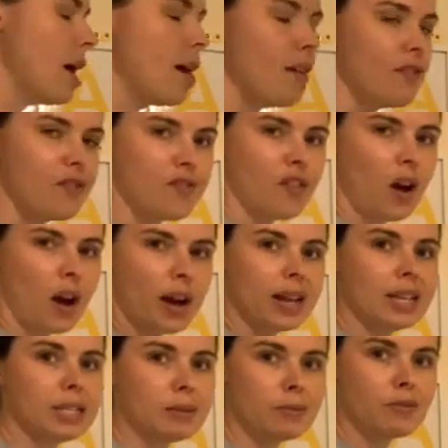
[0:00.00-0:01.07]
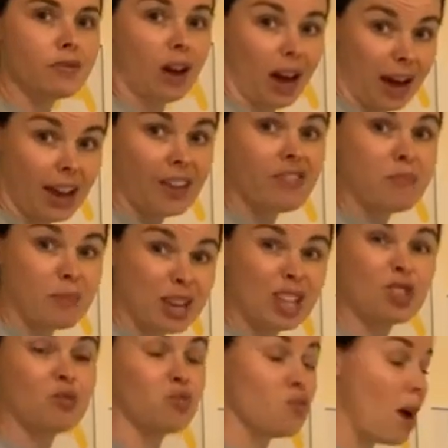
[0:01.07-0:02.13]
5
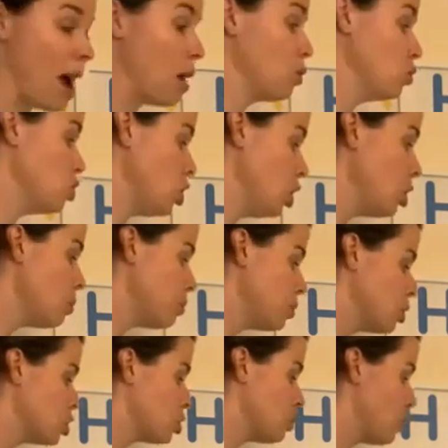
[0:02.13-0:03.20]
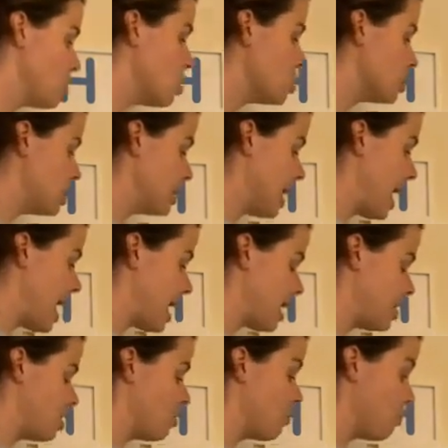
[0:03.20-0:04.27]
means round up, so we're not staying
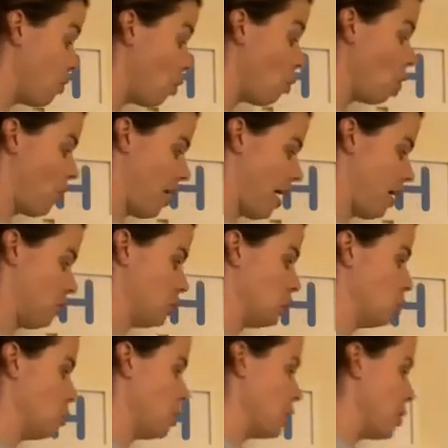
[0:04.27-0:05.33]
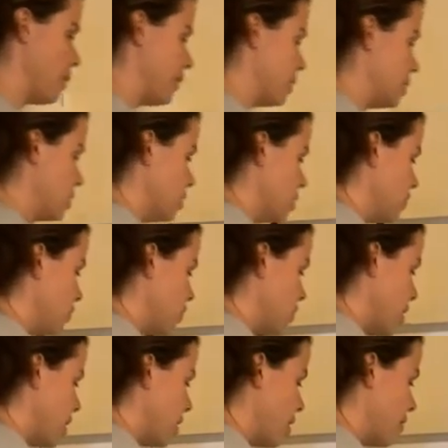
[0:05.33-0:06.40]
in the 4,000s, we're going to the
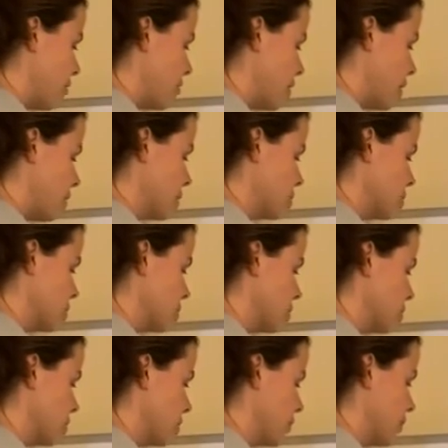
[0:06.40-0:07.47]
5,000s.